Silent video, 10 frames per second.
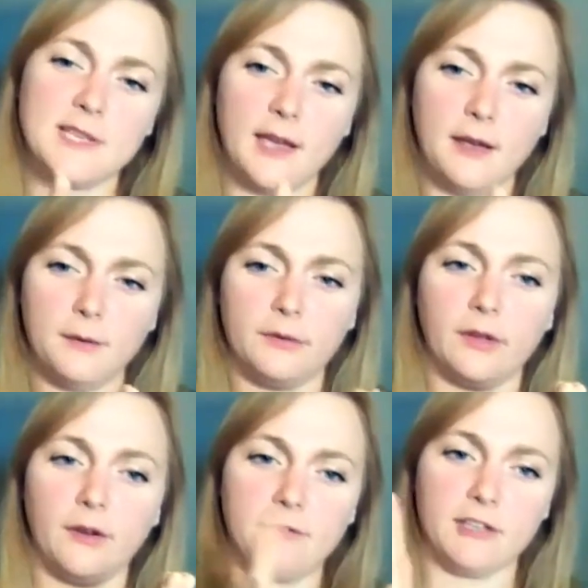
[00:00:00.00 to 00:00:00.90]
scale,
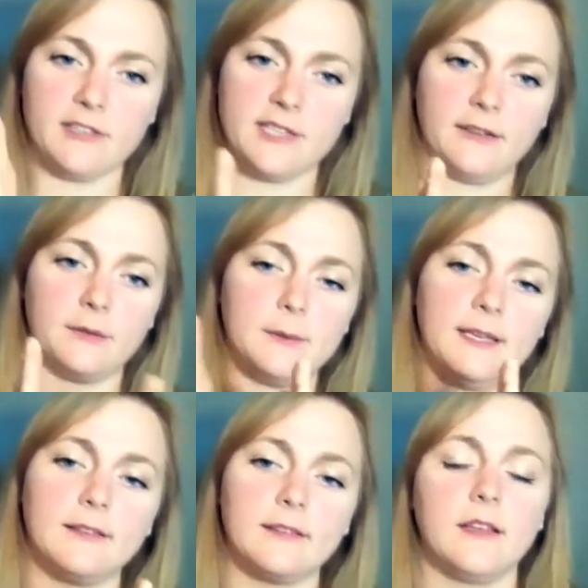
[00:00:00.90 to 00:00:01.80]
so every 6
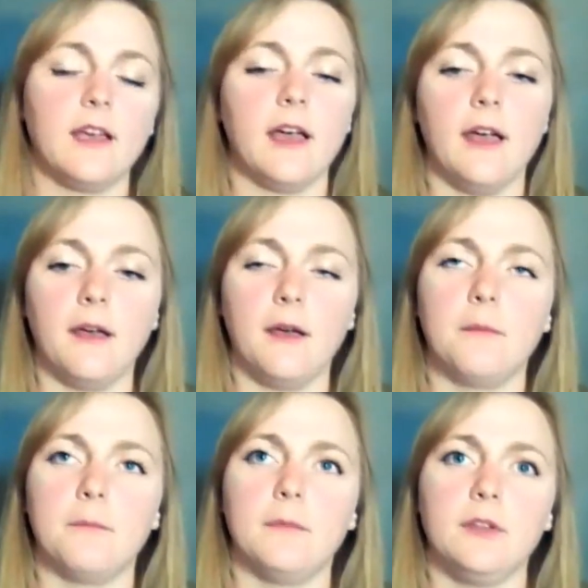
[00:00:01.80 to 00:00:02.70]
weeks
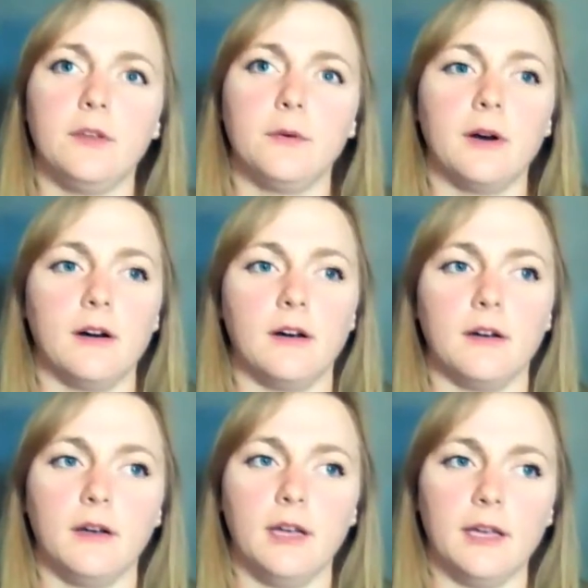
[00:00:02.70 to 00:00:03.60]
you
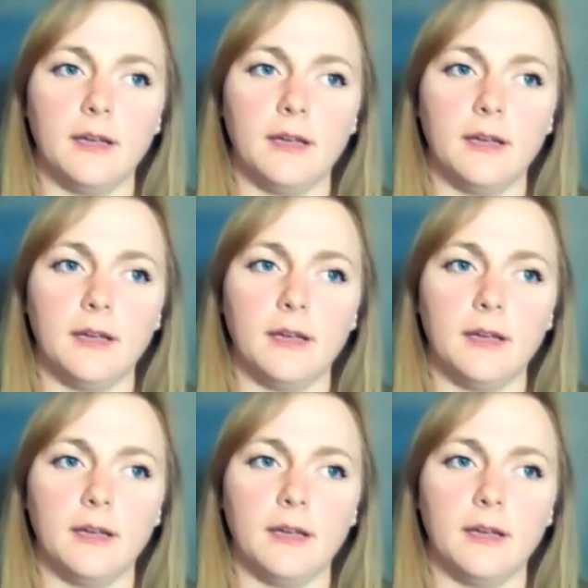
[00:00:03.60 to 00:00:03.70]
are